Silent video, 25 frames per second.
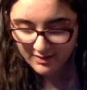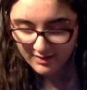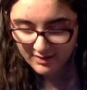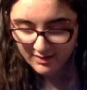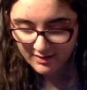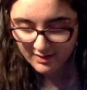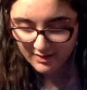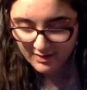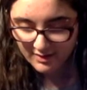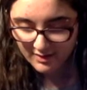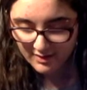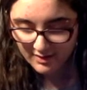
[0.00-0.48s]

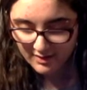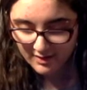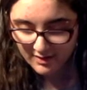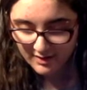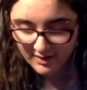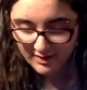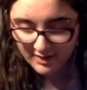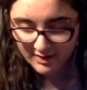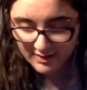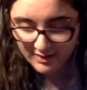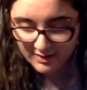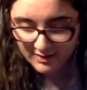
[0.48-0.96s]
and
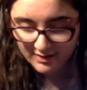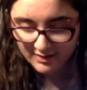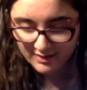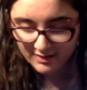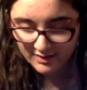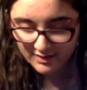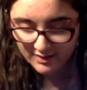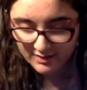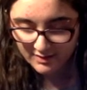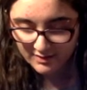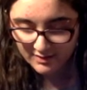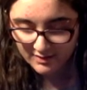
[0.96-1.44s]

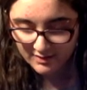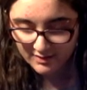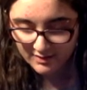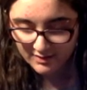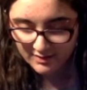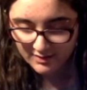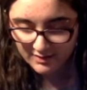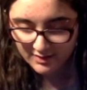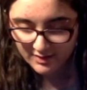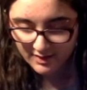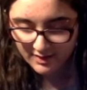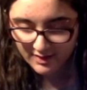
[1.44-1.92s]
done.
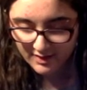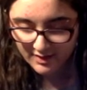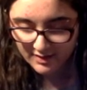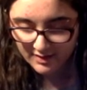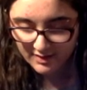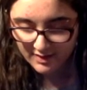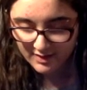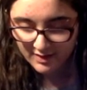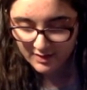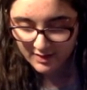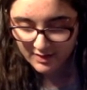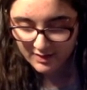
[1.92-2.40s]

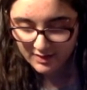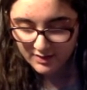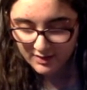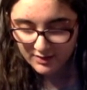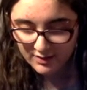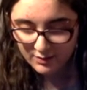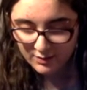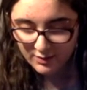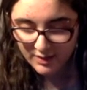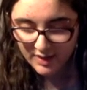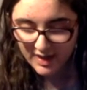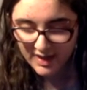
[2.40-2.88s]
You
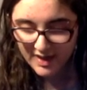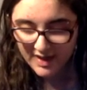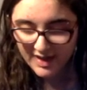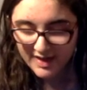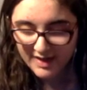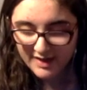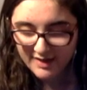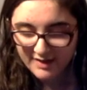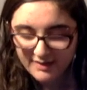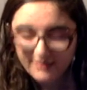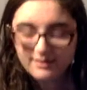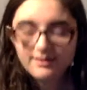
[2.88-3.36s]
can
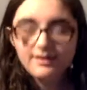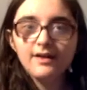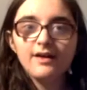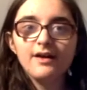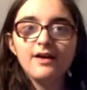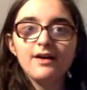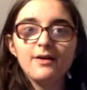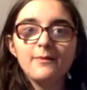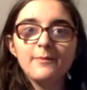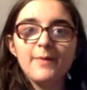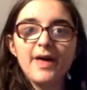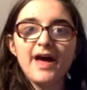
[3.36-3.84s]
um,
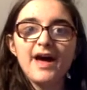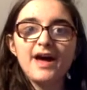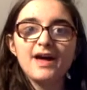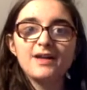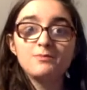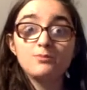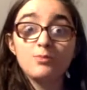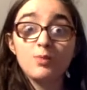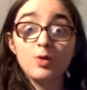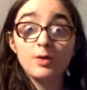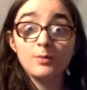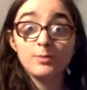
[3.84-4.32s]
add more
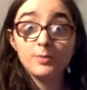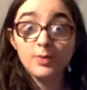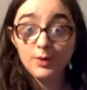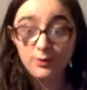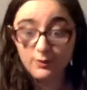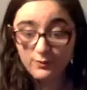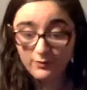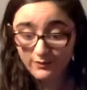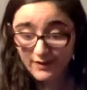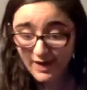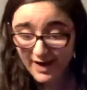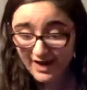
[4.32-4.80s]

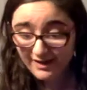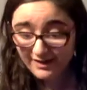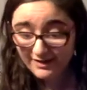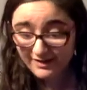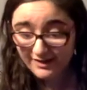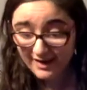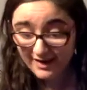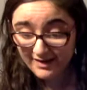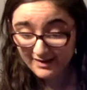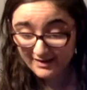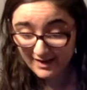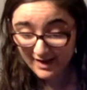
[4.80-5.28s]
profiles, as I
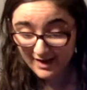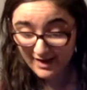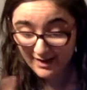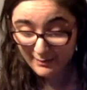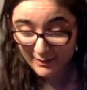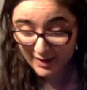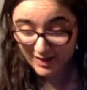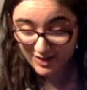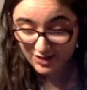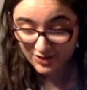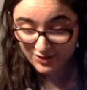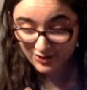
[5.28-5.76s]
mentioned
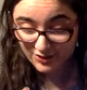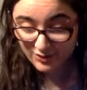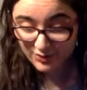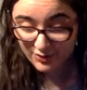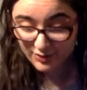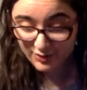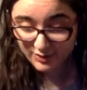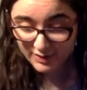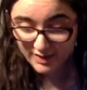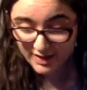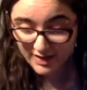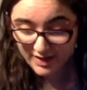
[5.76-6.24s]

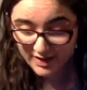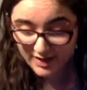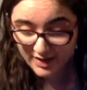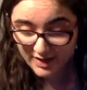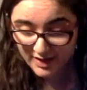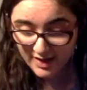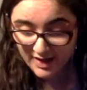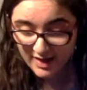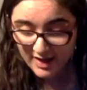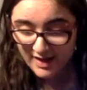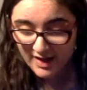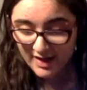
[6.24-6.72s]
earlier,
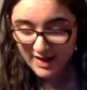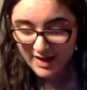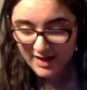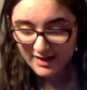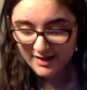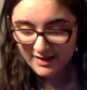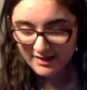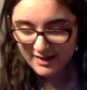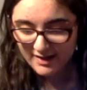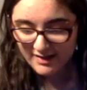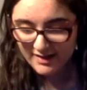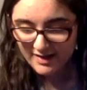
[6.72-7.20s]
and then
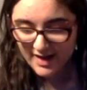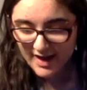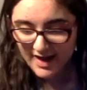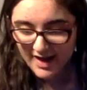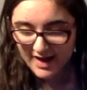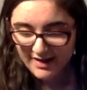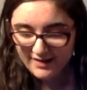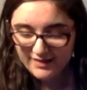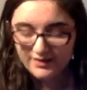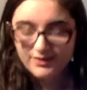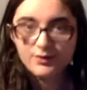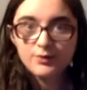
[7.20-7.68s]
ask
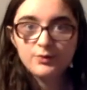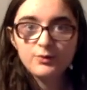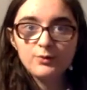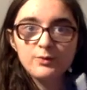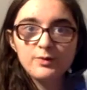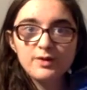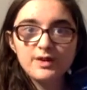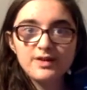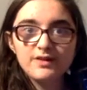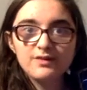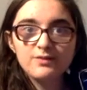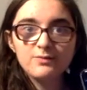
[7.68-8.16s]
who is
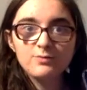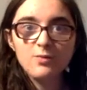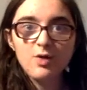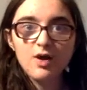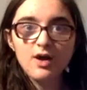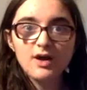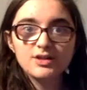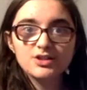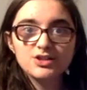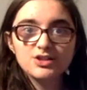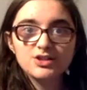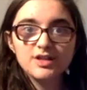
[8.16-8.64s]

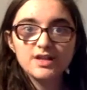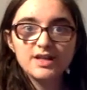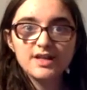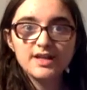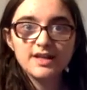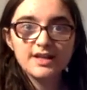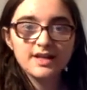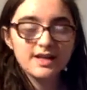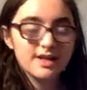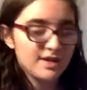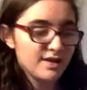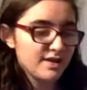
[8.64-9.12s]
watching.
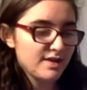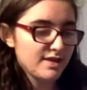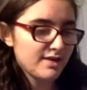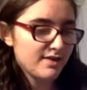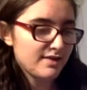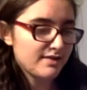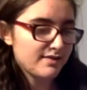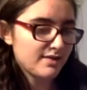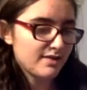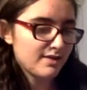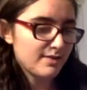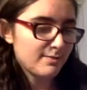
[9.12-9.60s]
Is it
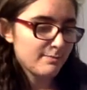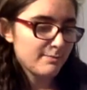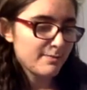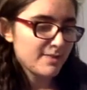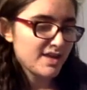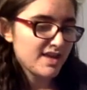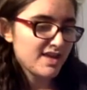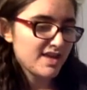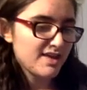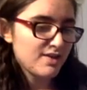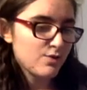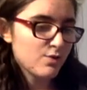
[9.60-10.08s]
me
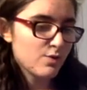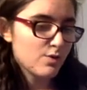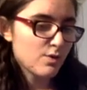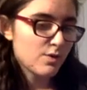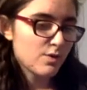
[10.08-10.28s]
or add a